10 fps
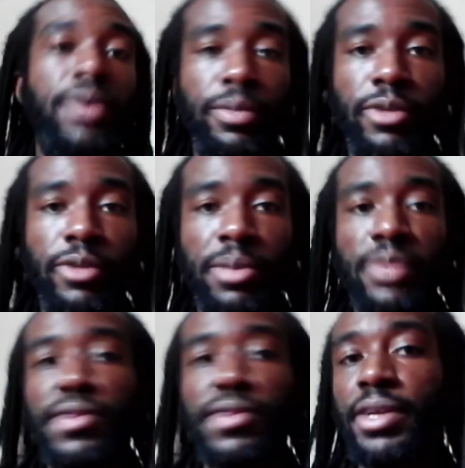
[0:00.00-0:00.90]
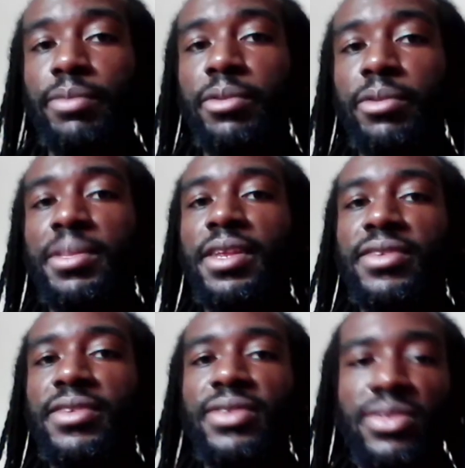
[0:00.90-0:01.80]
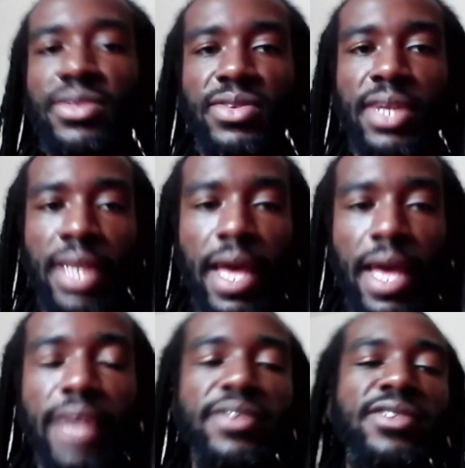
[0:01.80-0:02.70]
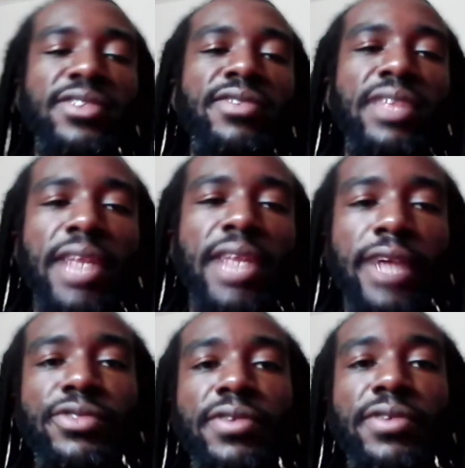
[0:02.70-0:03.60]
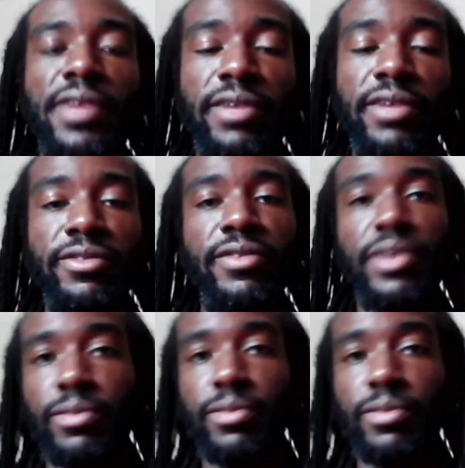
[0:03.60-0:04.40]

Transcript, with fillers: is unemployment that exists in excess of the natural level of unemployment,